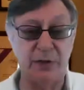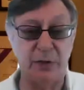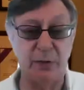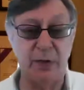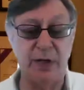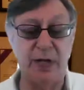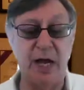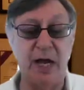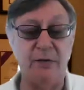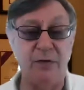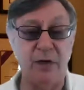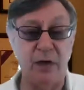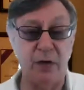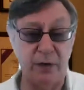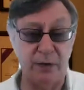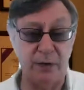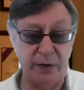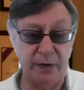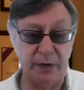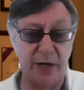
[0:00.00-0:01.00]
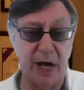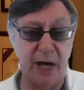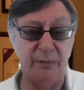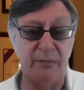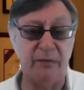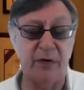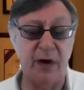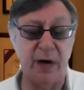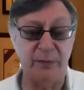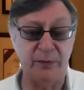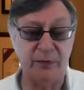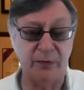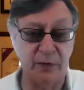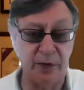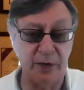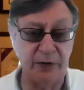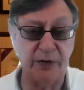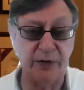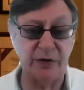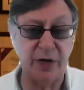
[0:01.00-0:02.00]
that we gave you and the time frames for
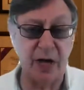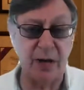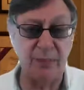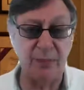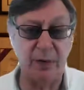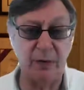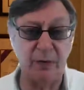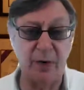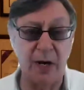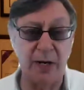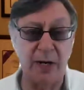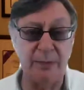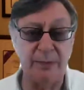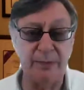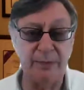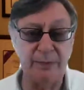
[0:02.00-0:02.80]
each assignment, right?